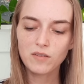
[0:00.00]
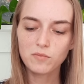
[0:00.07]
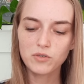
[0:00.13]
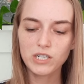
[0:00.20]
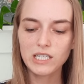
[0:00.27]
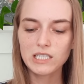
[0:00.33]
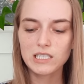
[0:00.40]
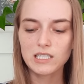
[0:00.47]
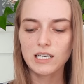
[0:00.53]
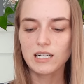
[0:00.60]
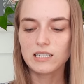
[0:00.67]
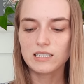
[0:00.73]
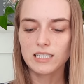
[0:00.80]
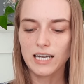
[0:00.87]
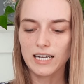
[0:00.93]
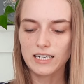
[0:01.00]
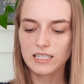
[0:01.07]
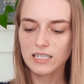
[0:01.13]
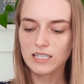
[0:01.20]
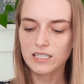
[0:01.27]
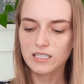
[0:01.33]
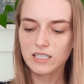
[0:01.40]
Priests and
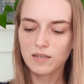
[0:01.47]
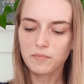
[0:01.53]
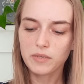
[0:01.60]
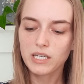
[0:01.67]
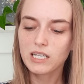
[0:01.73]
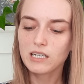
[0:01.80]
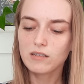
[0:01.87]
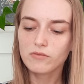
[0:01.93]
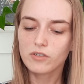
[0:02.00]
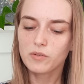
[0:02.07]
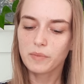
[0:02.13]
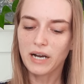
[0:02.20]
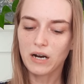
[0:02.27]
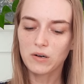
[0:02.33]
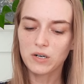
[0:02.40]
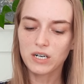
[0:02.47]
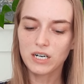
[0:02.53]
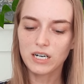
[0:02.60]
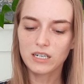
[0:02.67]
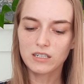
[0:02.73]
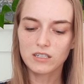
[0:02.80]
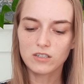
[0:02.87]
scientists competing for power
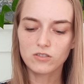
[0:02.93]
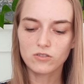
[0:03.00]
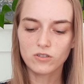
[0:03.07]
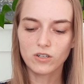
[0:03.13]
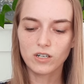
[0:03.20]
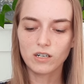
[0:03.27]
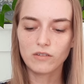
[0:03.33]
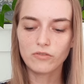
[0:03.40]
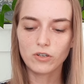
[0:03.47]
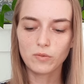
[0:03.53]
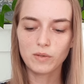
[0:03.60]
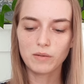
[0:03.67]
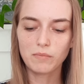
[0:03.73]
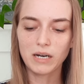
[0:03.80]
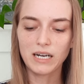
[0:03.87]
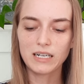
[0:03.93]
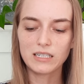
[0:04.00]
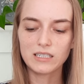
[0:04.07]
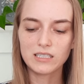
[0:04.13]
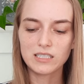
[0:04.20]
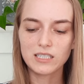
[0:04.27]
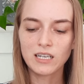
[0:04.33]
and control of human
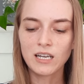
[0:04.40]
minds.